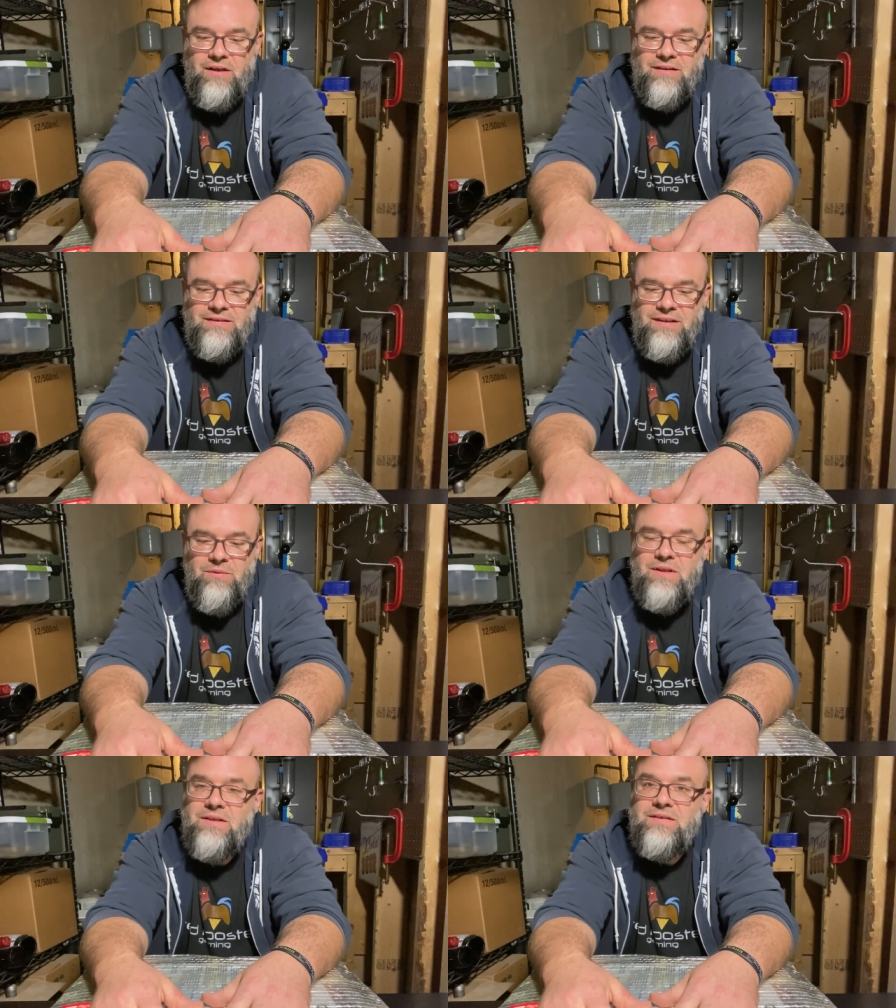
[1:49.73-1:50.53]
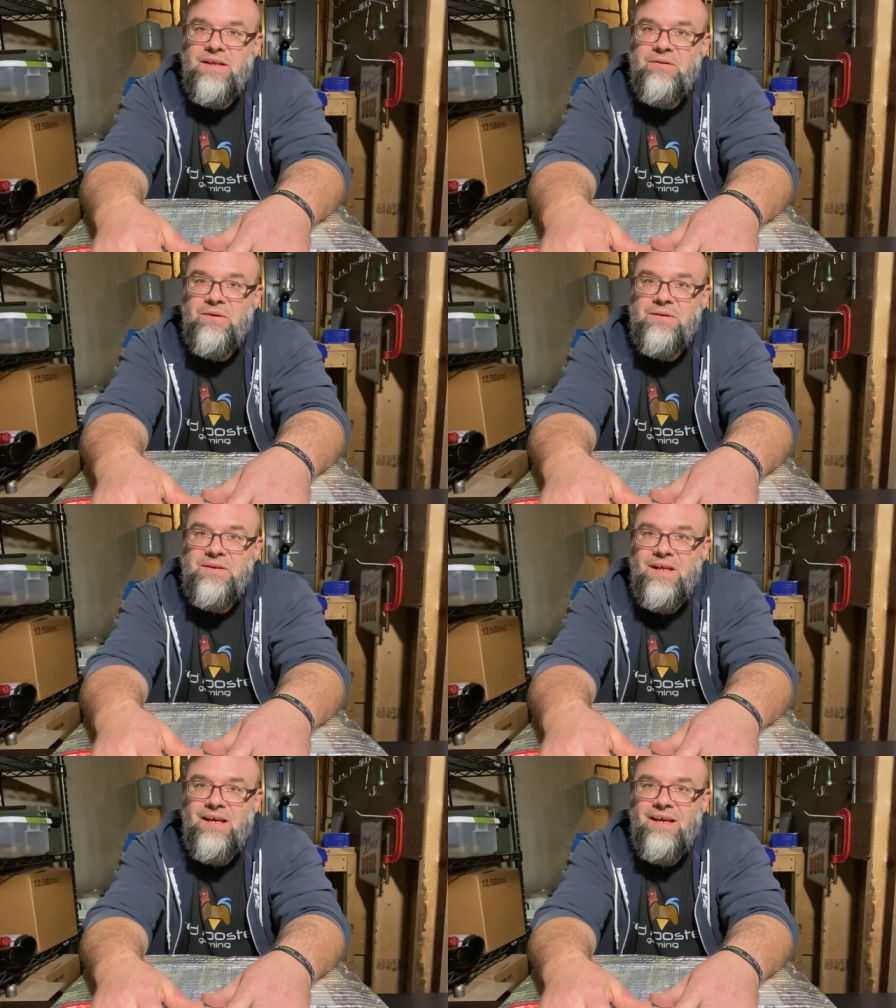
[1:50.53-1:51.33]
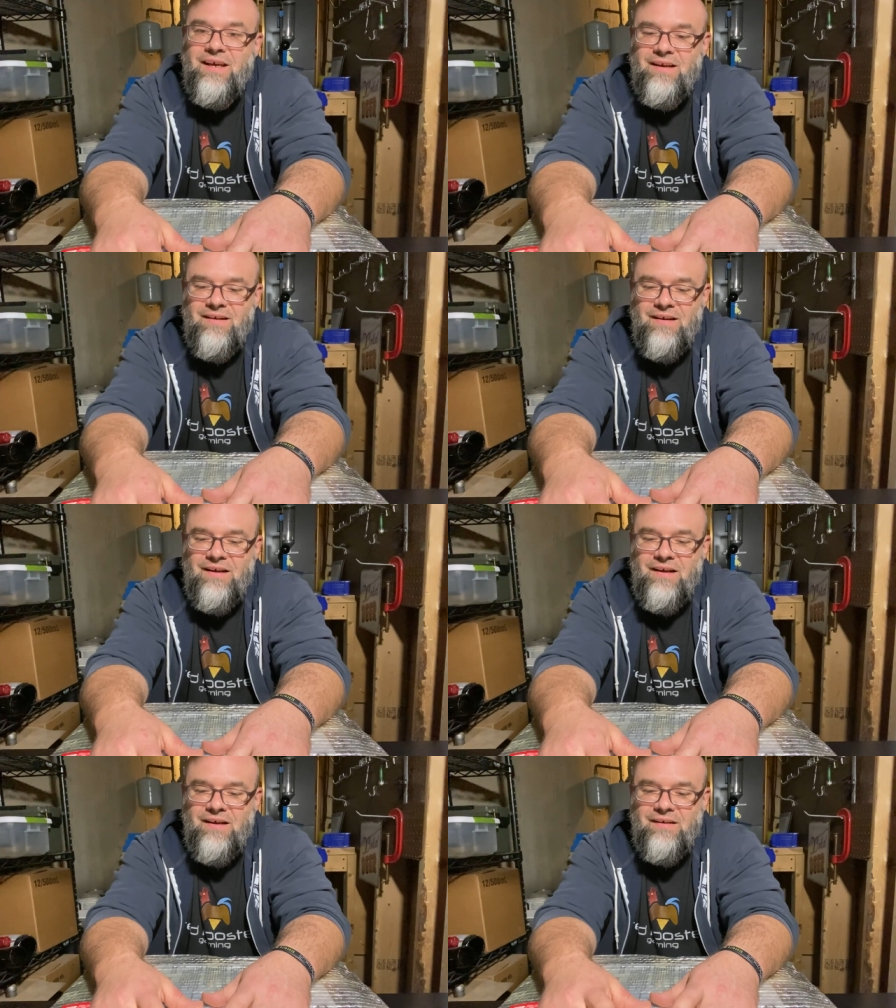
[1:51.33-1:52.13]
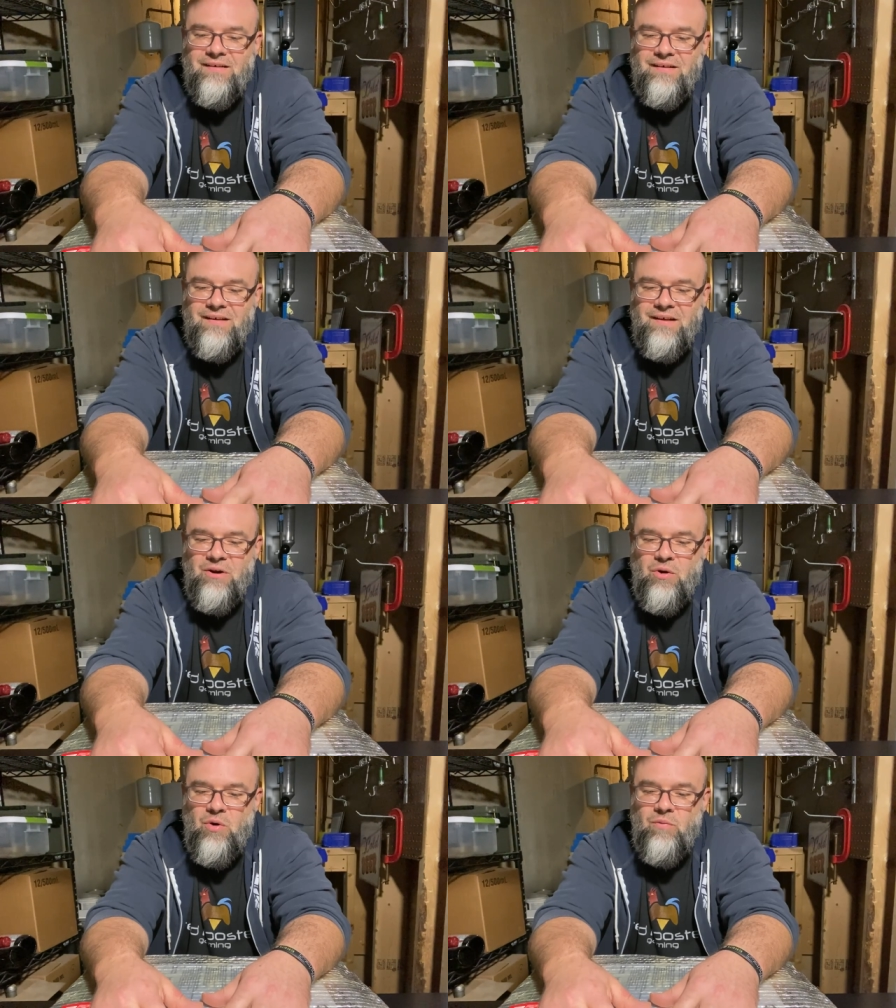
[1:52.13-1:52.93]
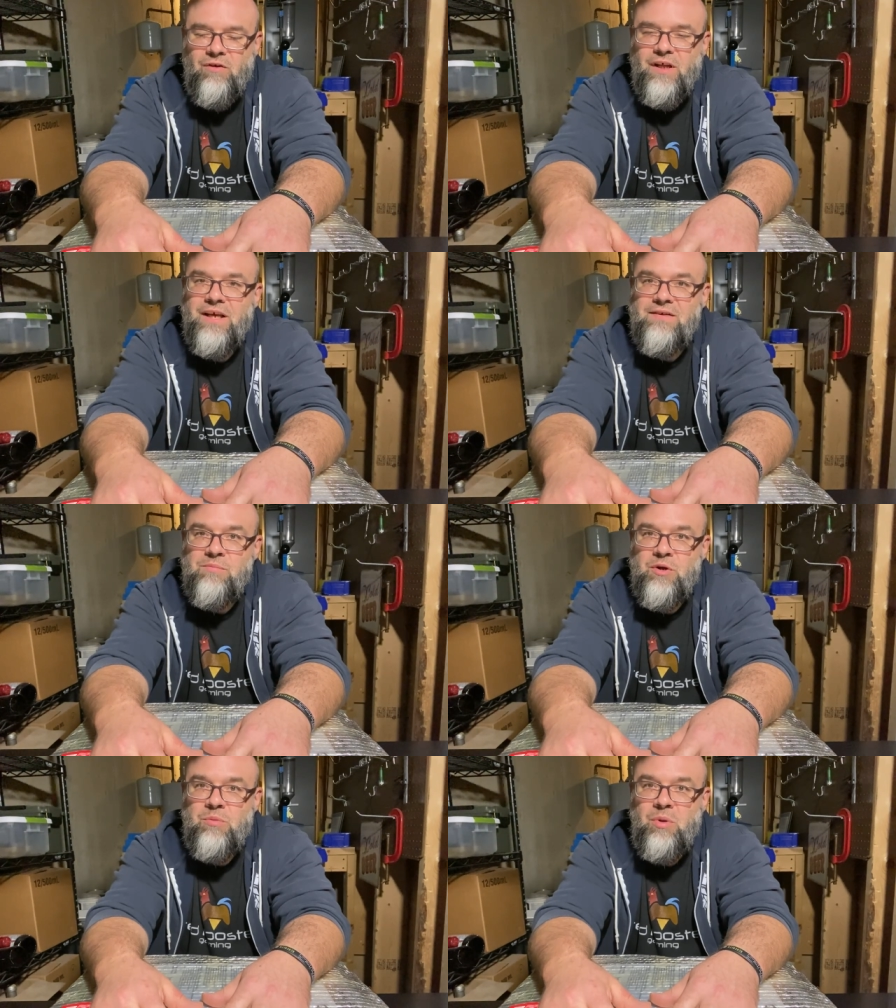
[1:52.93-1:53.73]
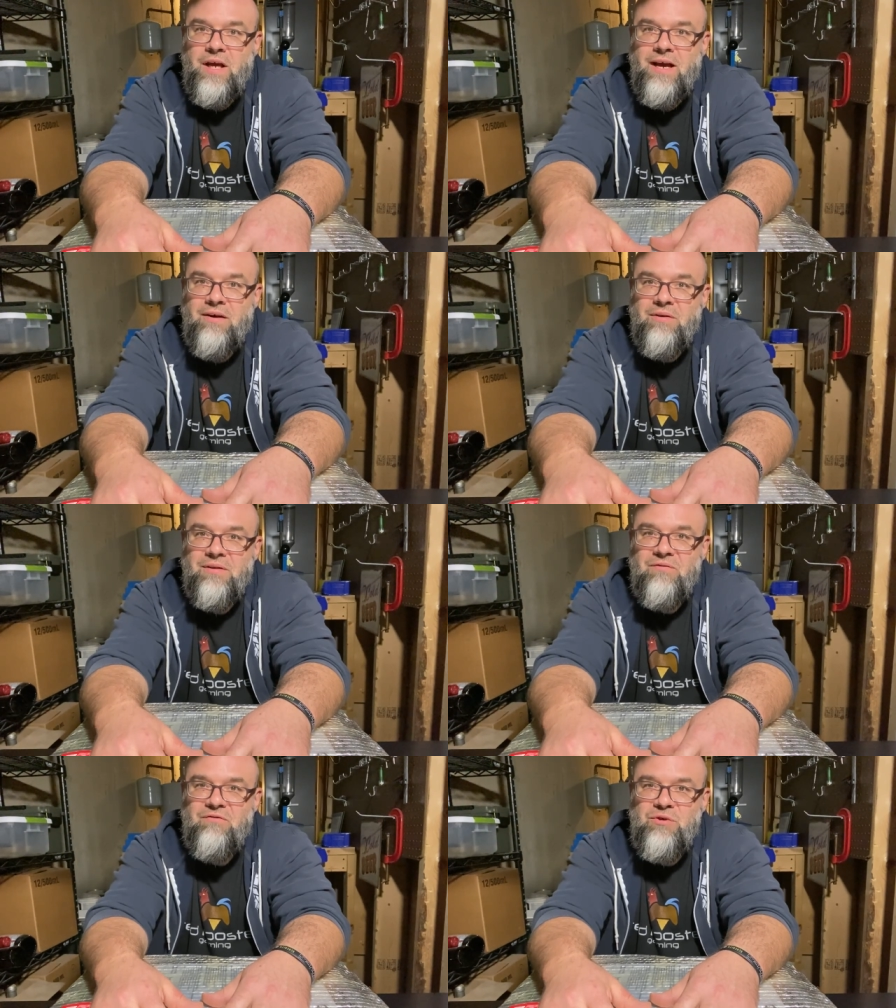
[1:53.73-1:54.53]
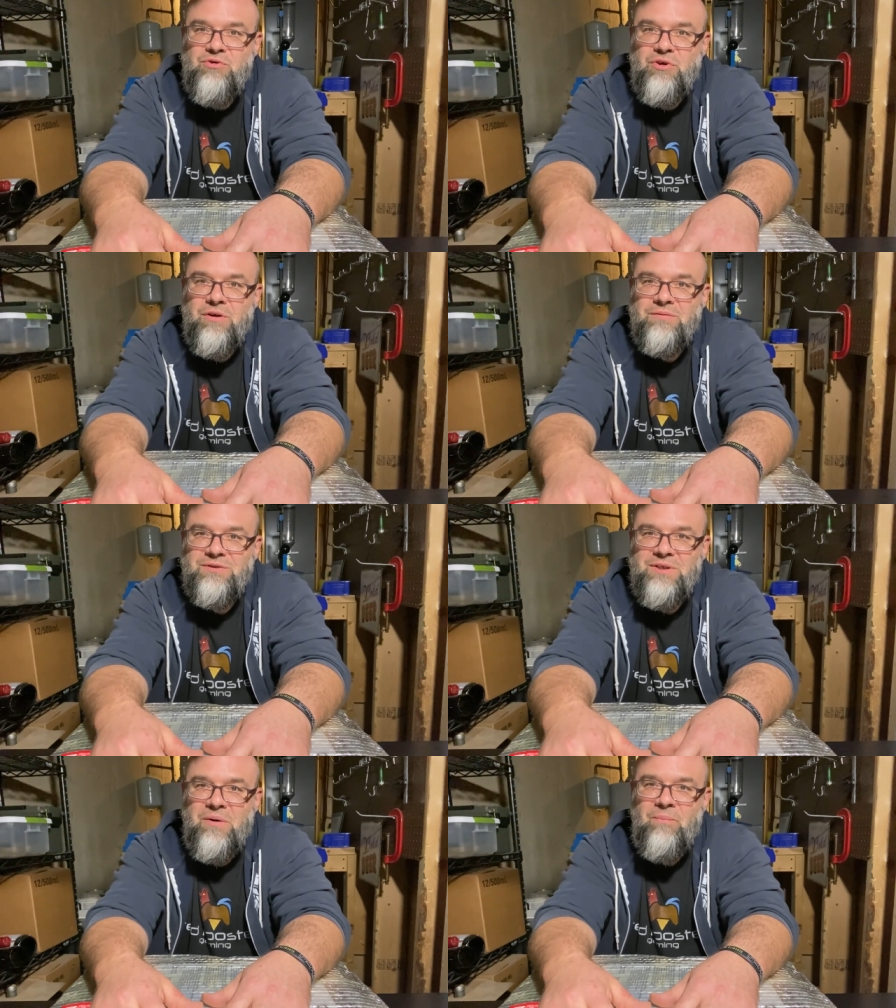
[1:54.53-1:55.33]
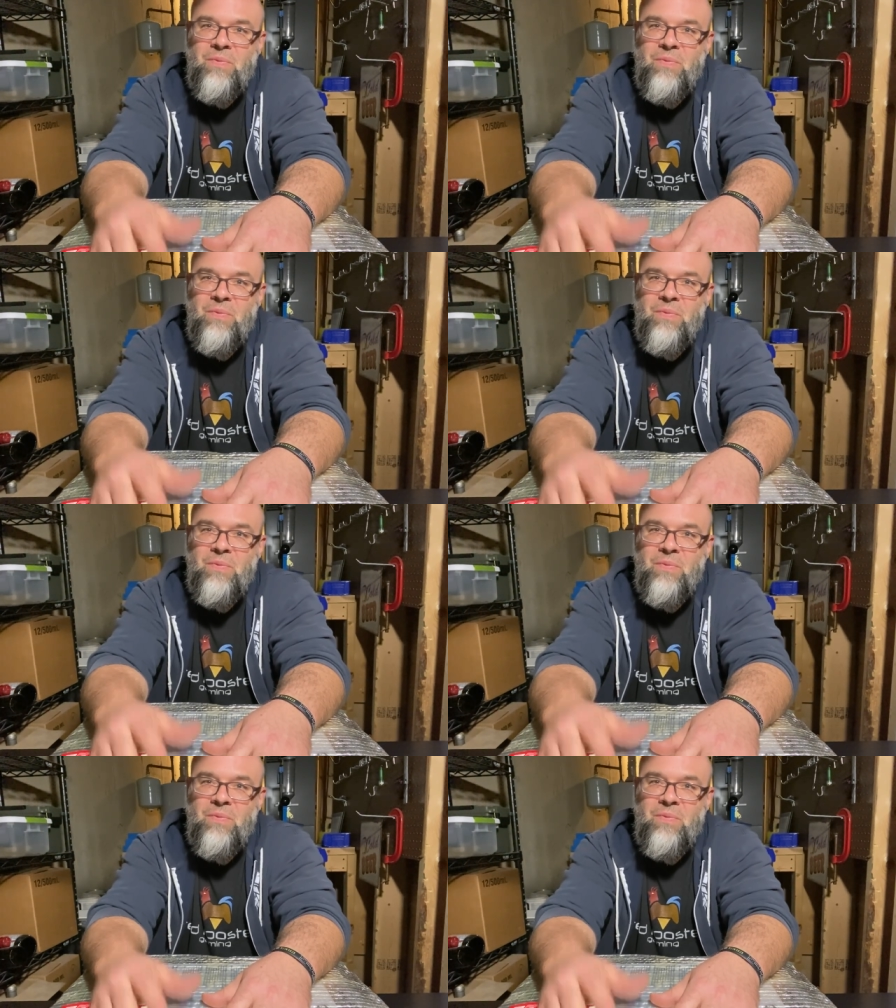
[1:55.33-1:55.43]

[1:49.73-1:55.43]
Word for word: Let's see what this thing looks like, and uh, you know, hopefully get some good play out in the future. So,